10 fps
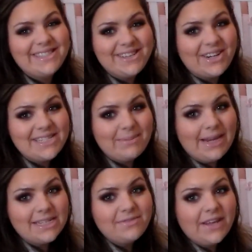see you guys in my
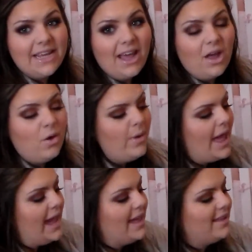next video,
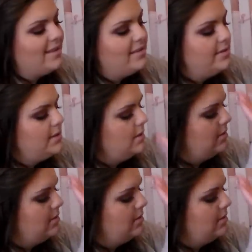and